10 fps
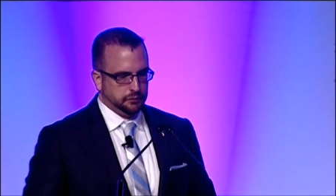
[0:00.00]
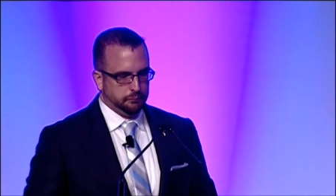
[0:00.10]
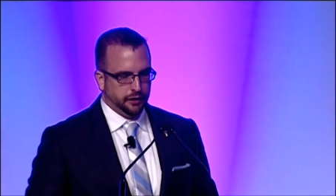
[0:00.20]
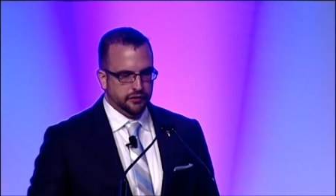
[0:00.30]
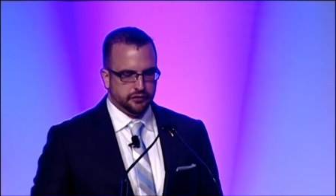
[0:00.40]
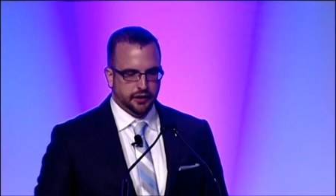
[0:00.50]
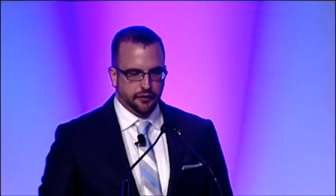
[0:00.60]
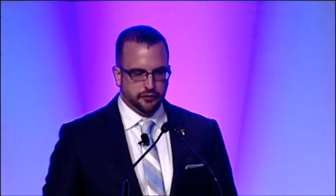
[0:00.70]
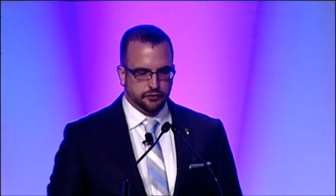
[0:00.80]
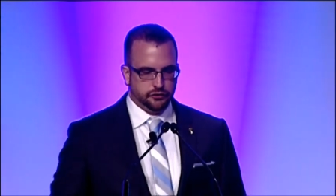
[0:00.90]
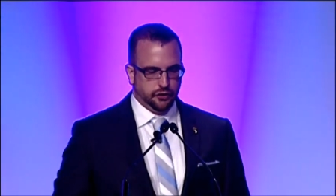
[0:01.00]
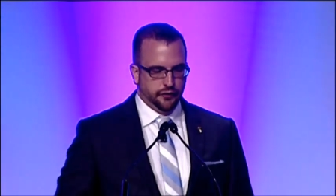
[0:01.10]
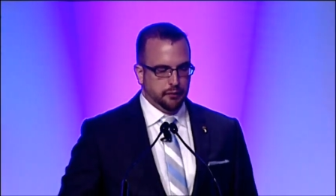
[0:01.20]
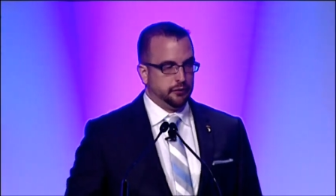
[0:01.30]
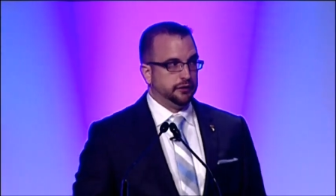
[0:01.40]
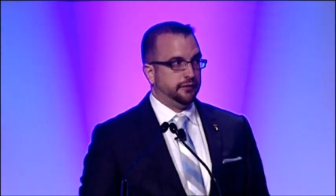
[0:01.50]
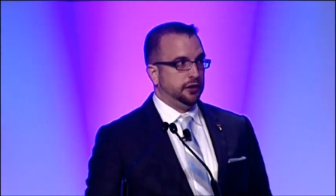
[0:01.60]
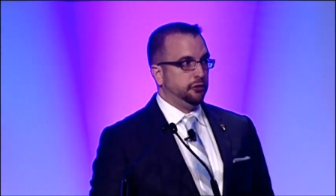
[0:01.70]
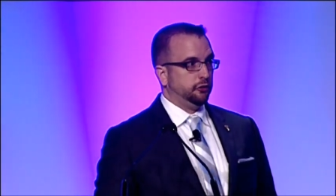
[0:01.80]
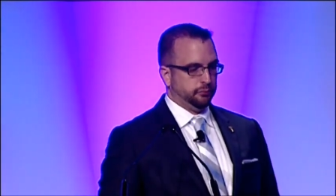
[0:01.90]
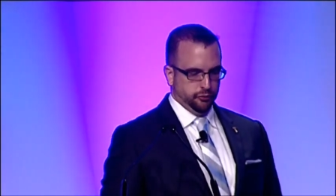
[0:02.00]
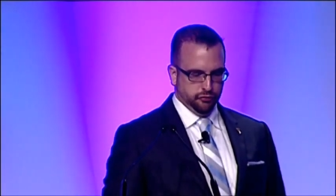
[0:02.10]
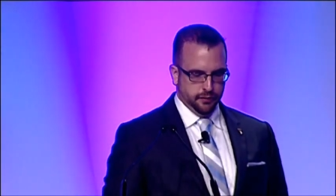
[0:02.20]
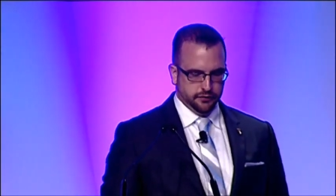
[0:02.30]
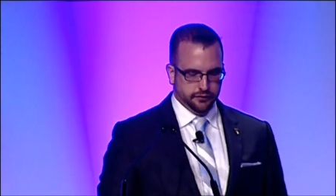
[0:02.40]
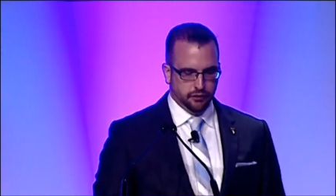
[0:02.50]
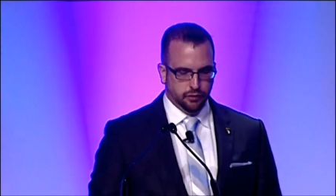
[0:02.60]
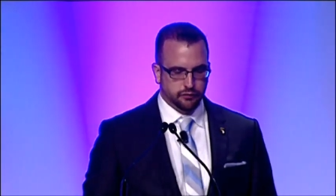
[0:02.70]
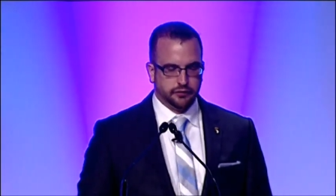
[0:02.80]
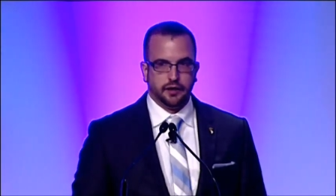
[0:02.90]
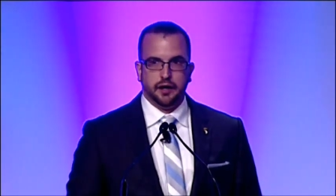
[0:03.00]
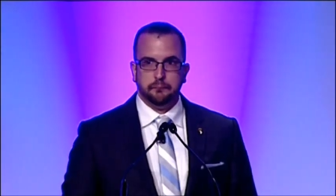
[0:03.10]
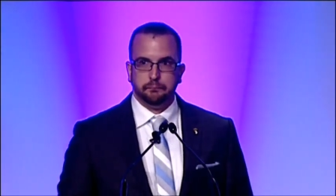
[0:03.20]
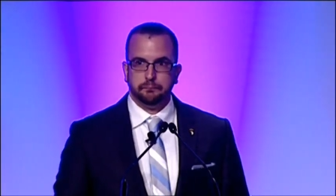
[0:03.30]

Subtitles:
but it is another to show that I will continue to improve myself over time.